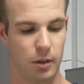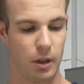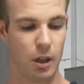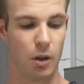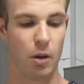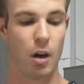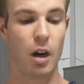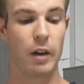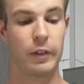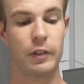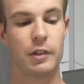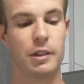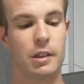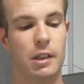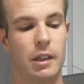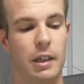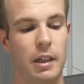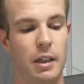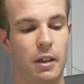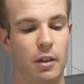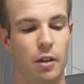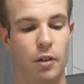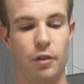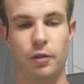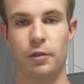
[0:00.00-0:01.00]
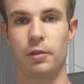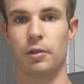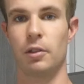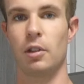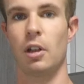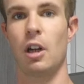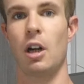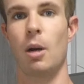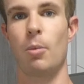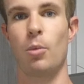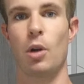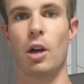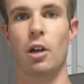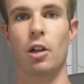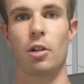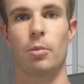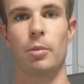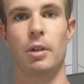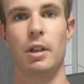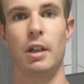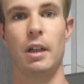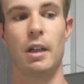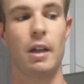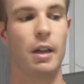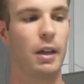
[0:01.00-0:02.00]
Now obviously enough, I'm not going
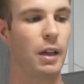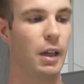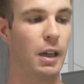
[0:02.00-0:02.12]
to be